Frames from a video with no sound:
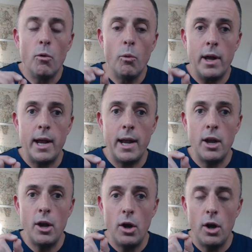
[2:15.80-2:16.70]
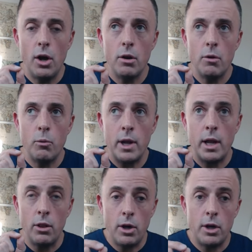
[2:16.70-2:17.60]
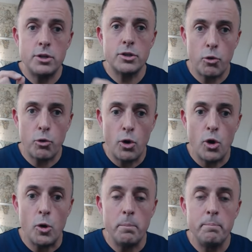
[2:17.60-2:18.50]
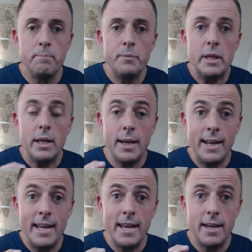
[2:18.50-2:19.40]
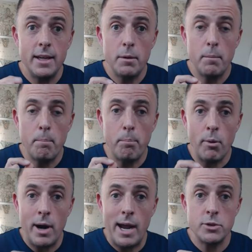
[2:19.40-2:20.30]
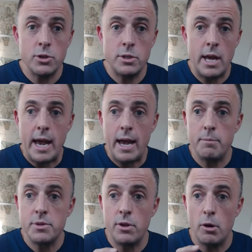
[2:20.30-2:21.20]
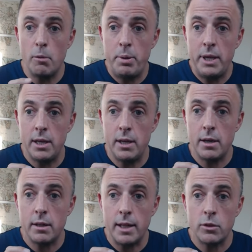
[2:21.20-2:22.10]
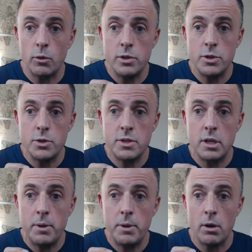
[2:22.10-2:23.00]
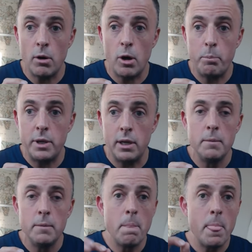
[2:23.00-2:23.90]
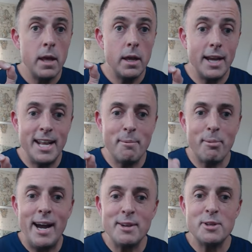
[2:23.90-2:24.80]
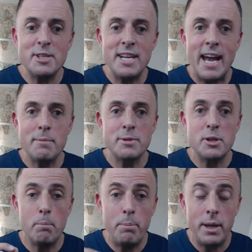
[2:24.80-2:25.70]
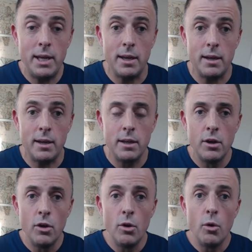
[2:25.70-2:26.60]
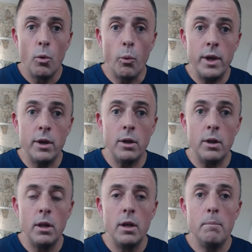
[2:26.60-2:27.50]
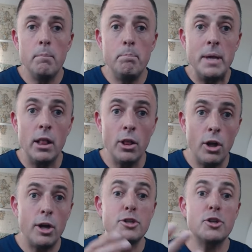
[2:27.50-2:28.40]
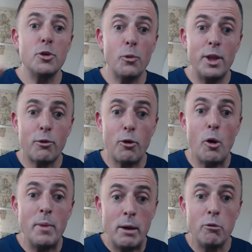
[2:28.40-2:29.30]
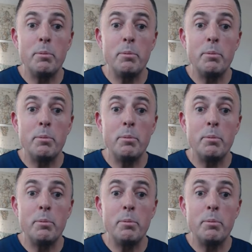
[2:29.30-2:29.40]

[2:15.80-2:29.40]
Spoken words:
when I launch Chrome, any browser tabs that are pinned, like the ones you see up here, all pinned, any browser tabs that are pinned will be launched with Chrome.